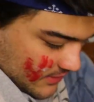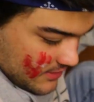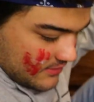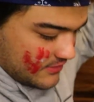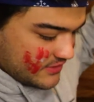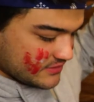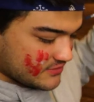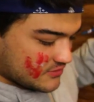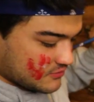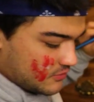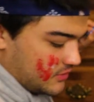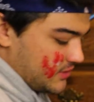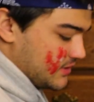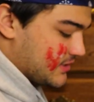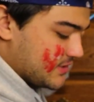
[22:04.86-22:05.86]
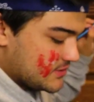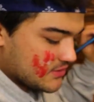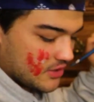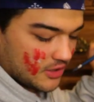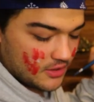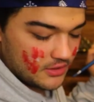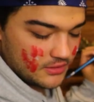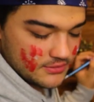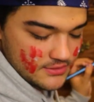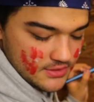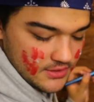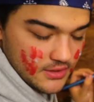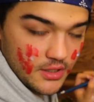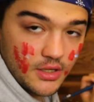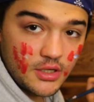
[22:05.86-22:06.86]
This one is called
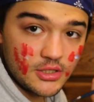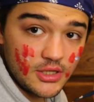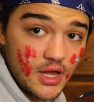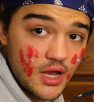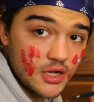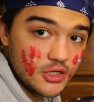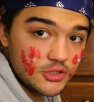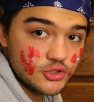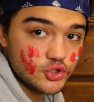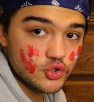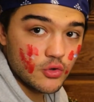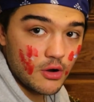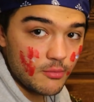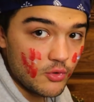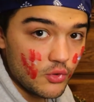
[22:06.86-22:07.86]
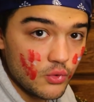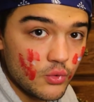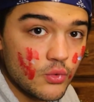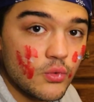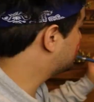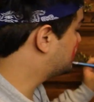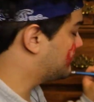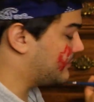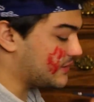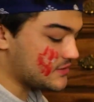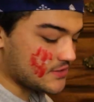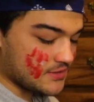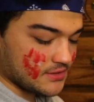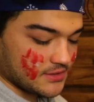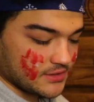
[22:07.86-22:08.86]
Clock Trouble. So
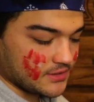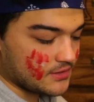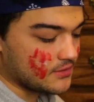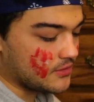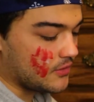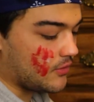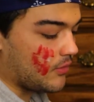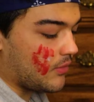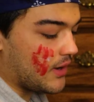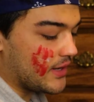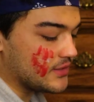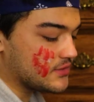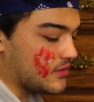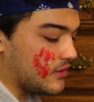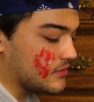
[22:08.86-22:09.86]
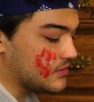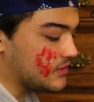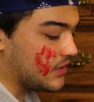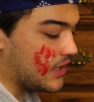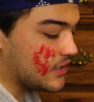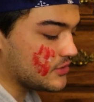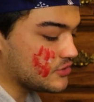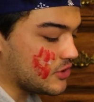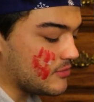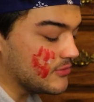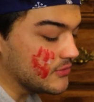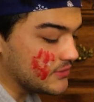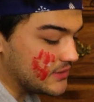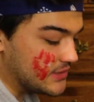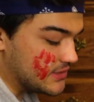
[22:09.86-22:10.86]
basically, why it's called Clock
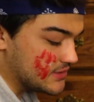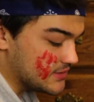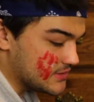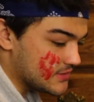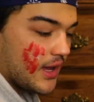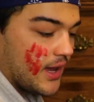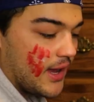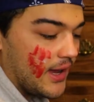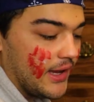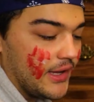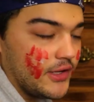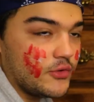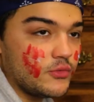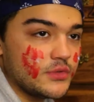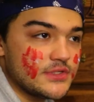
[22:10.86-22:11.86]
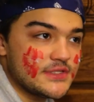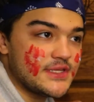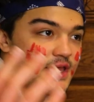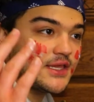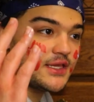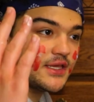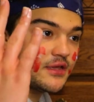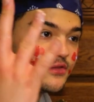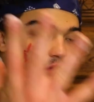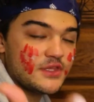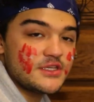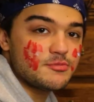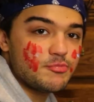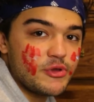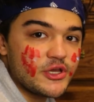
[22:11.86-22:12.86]
Trouble is I was taking
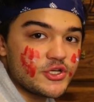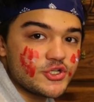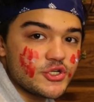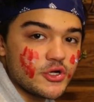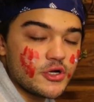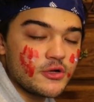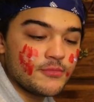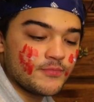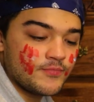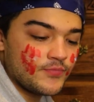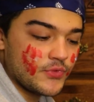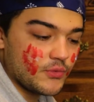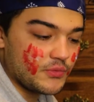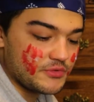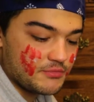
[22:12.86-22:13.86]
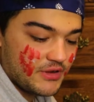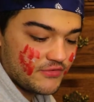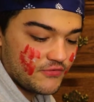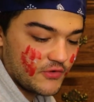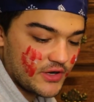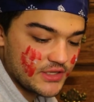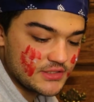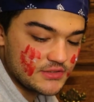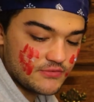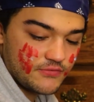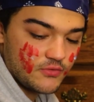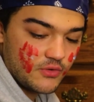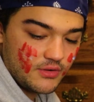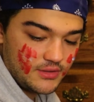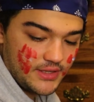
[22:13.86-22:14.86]
picture with my friend
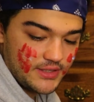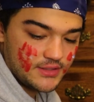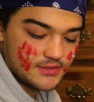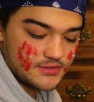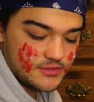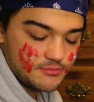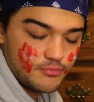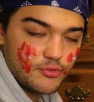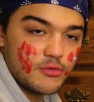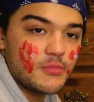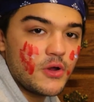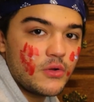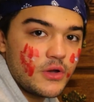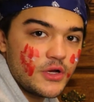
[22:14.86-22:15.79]
for like to promote